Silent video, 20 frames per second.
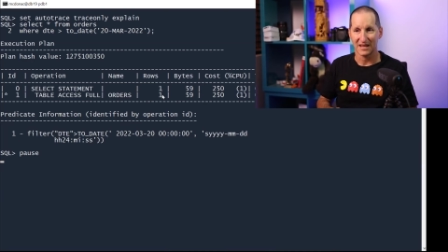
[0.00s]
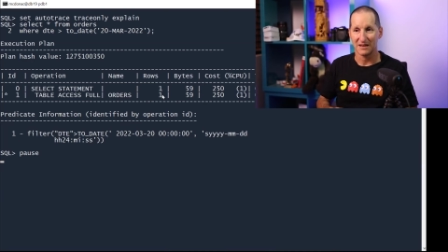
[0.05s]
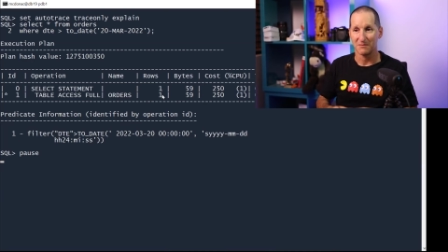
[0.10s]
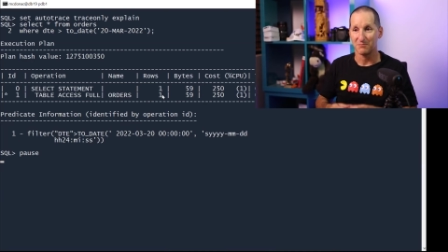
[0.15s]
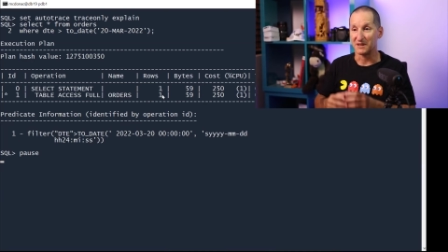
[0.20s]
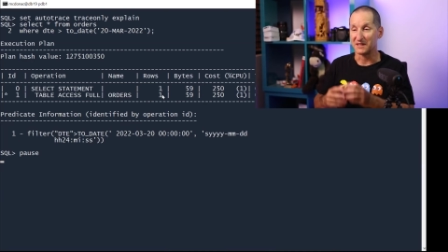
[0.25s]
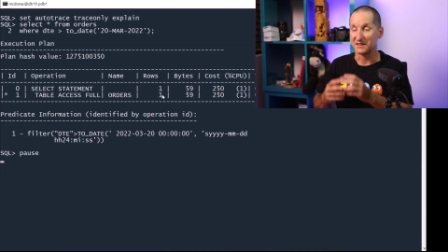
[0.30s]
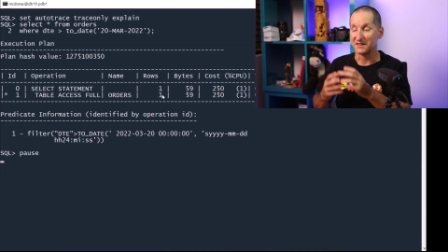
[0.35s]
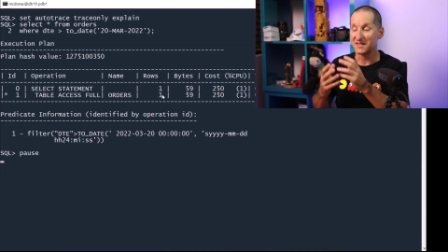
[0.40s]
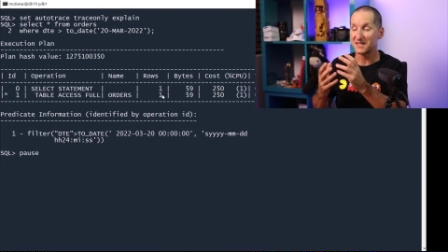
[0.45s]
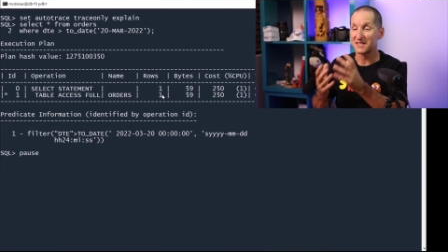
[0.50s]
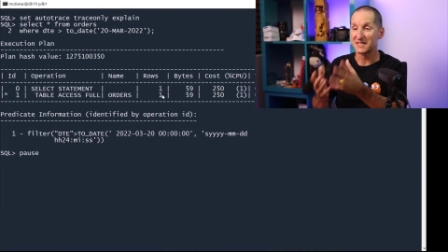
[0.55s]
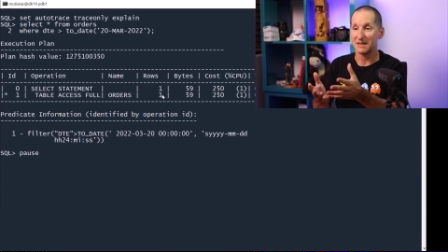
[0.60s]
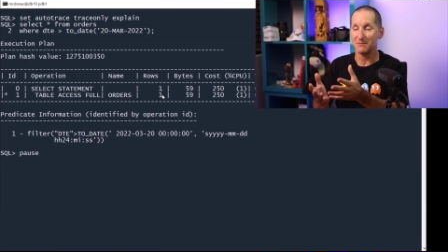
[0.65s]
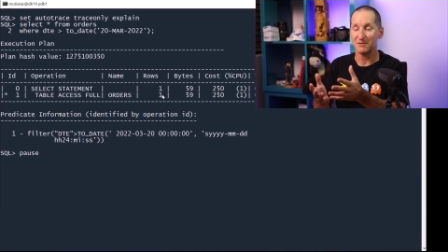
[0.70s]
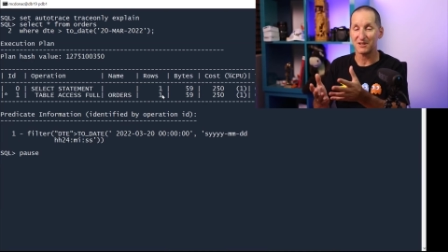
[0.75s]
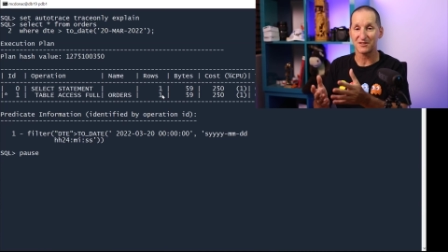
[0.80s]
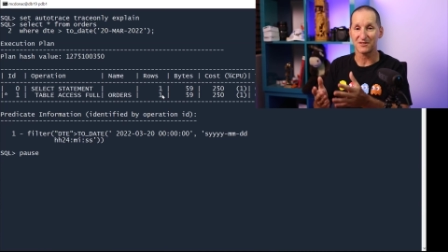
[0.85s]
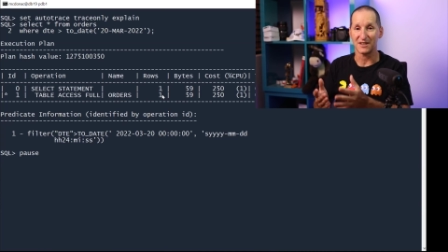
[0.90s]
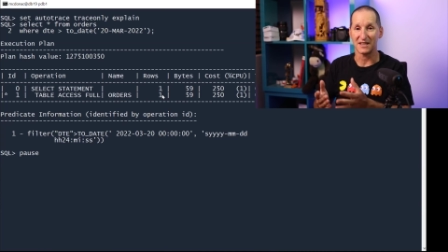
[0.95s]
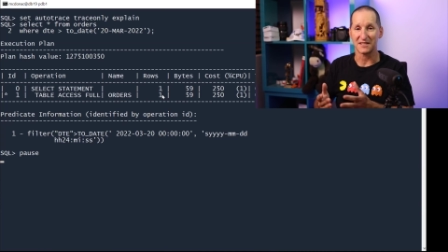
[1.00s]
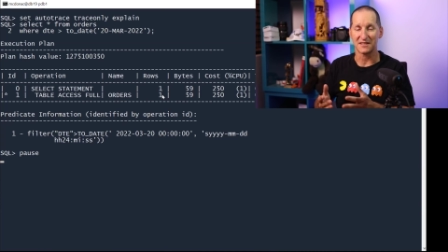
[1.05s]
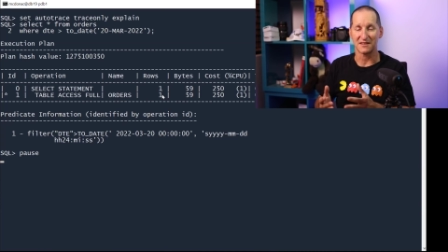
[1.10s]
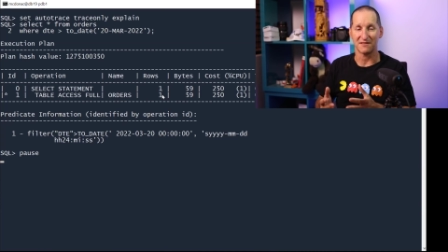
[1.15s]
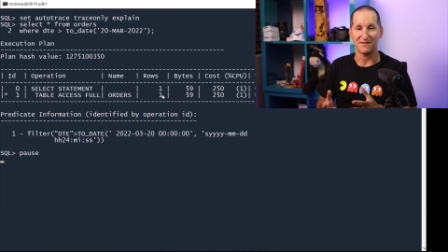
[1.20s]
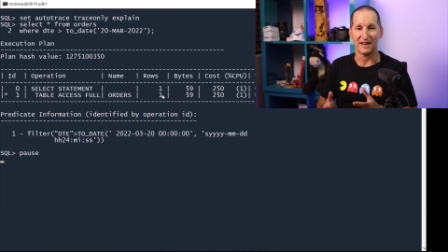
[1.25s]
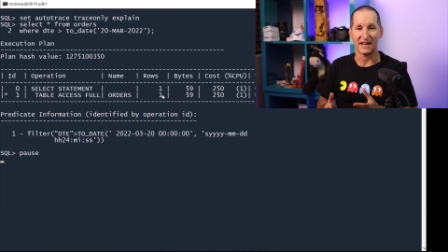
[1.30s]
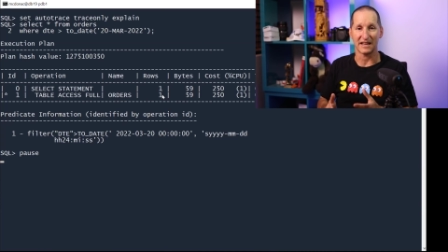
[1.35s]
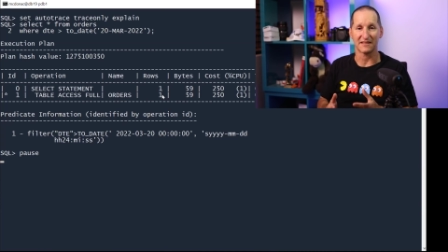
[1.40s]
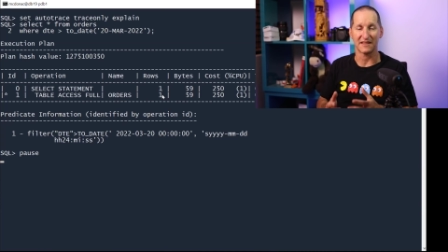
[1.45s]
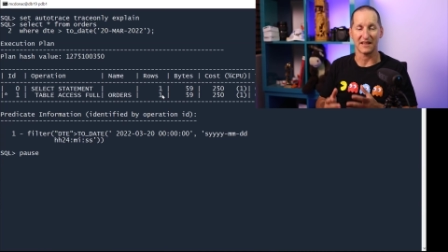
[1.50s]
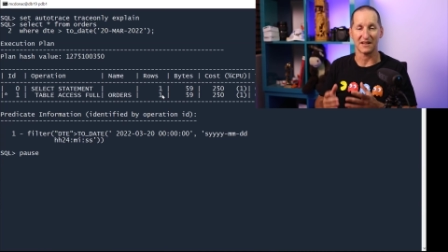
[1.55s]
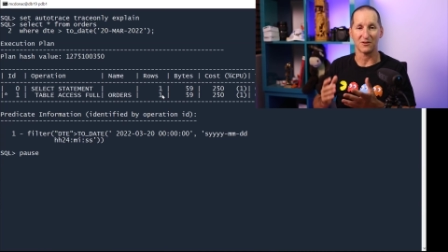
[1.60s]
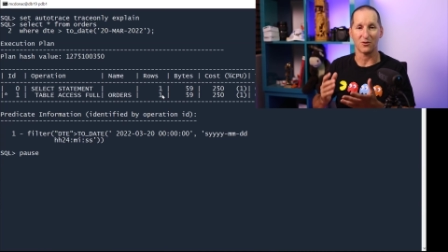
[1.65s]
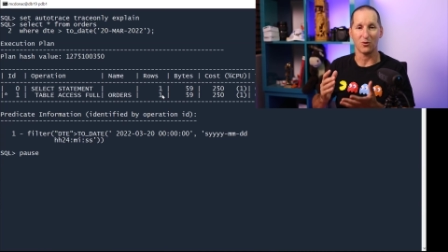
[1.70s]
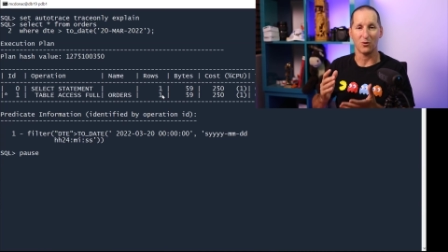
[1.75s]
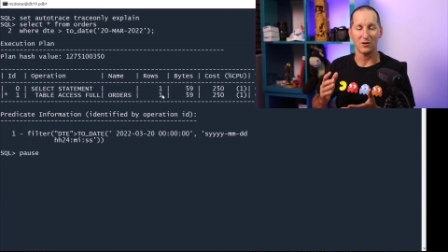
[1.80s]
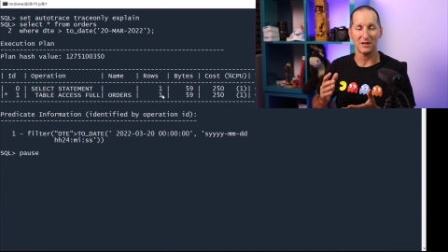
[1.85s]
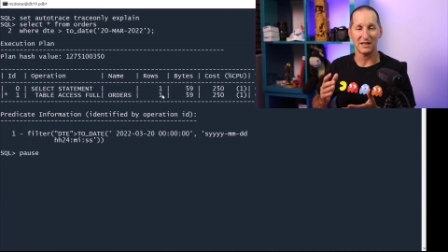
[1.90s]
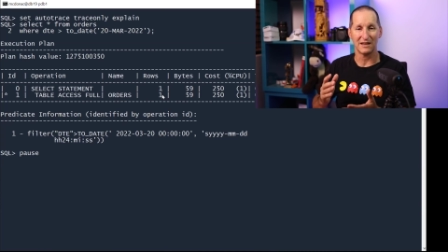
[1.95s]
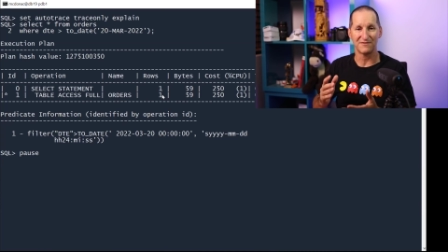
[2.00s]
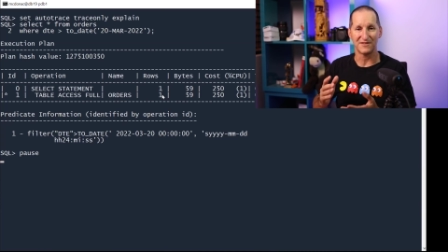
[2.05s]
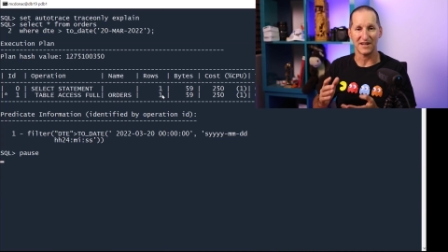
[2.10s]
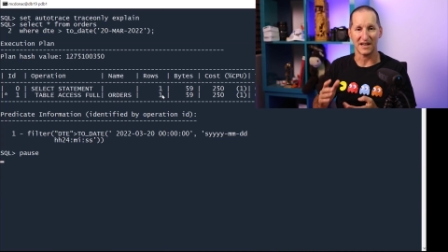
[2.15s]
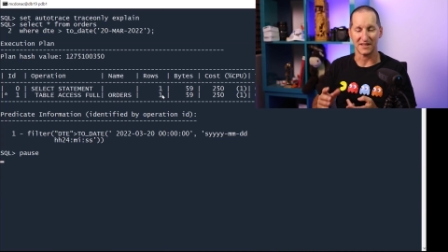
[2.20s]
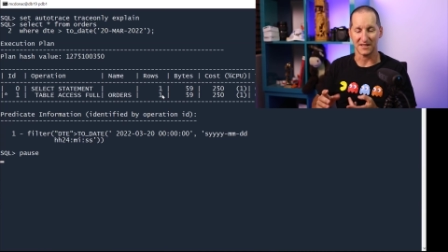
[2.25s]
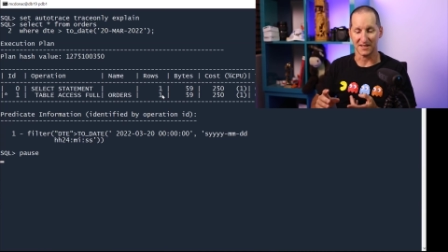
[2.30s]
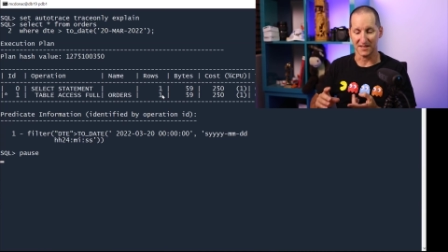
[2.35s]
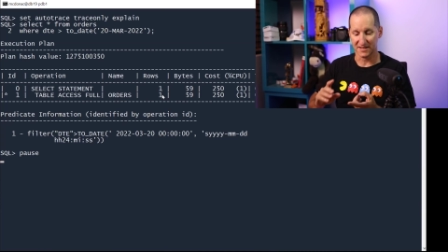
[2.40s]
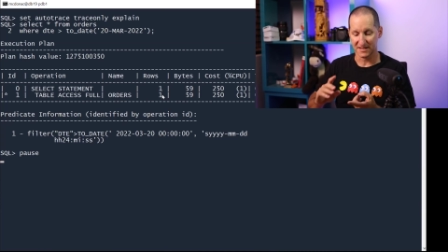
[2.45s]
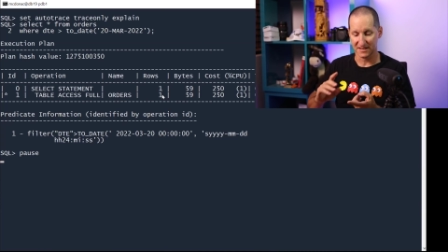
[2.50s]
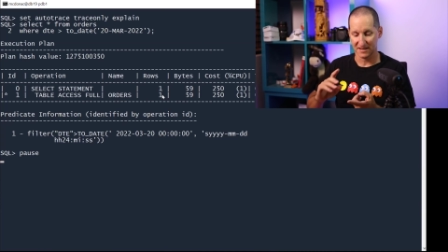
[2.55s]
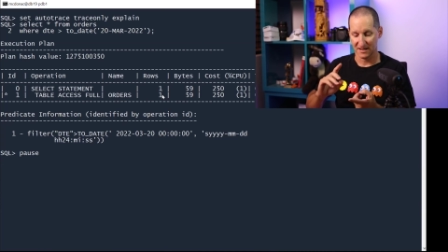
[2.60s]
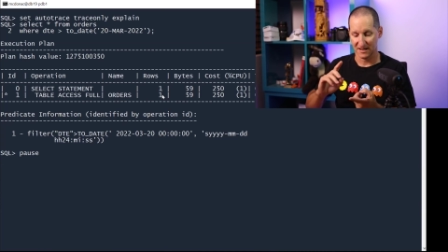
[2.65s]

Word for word: But this demonstrates the fact that all I've done is